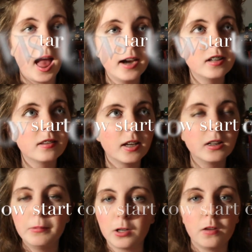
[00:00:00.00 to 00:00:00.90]
And it's like
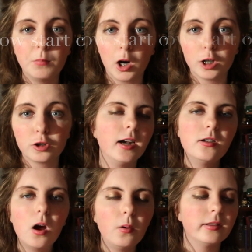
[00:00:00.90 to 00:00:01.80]
the middle of March. I
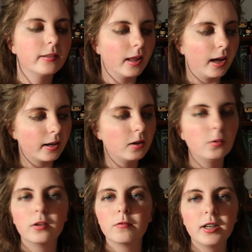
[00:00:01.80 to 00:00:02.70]
know it's like
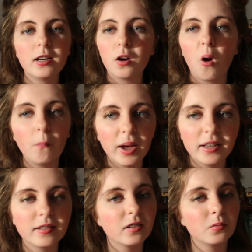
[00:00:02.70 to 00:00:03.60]
you can read at your own
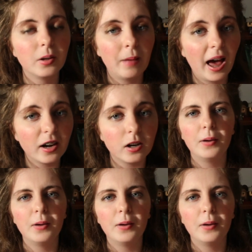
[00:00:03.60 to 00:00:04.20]
pace, doesn't really matter.